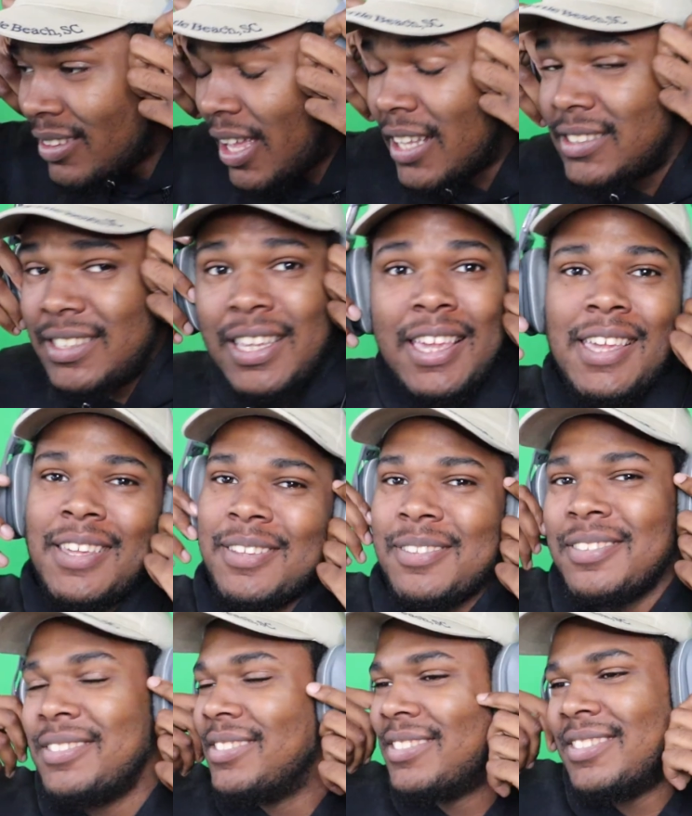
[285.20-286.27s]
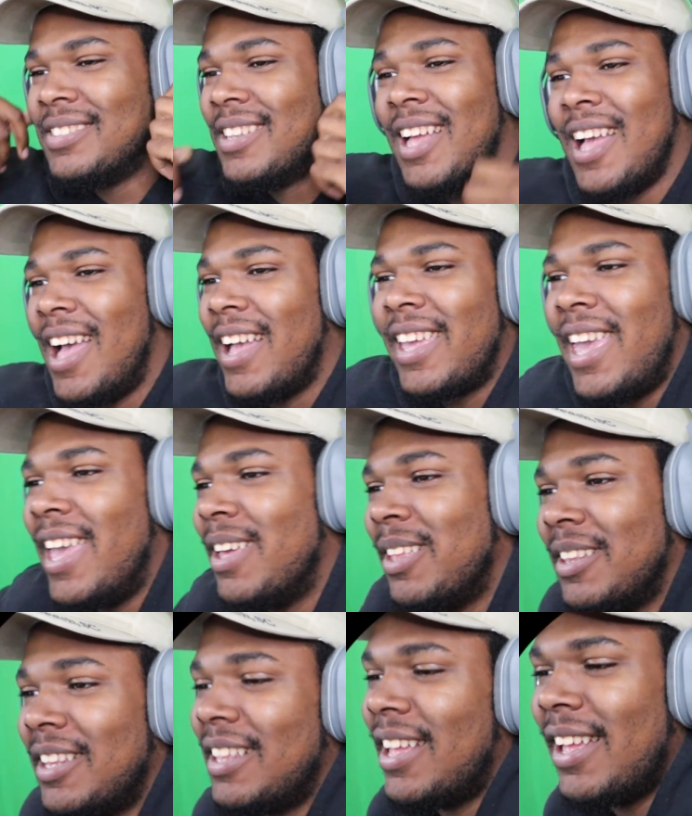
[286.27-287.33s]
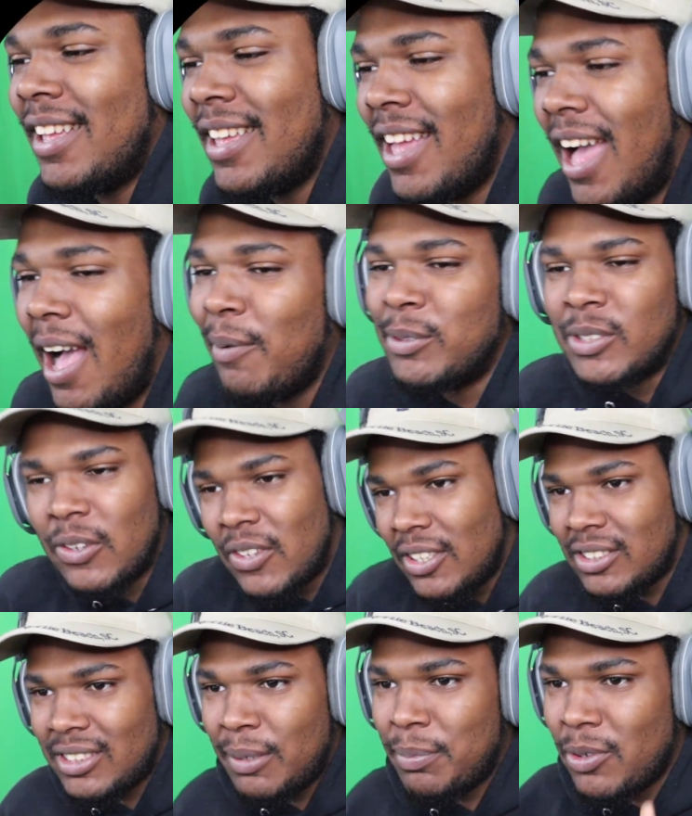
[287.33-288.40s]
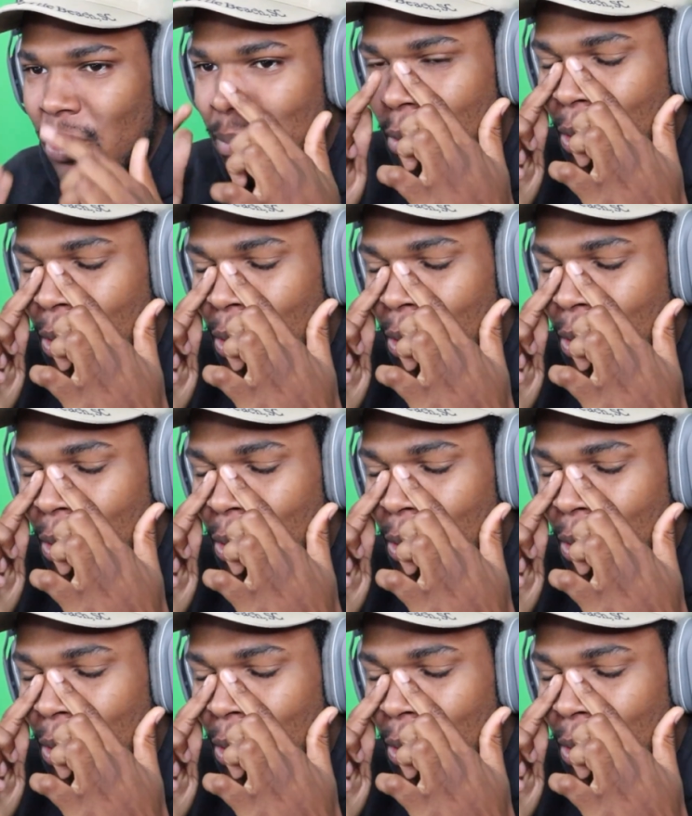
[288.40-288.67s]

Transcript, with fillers: That's heat. I can't. I was lucky sleeping on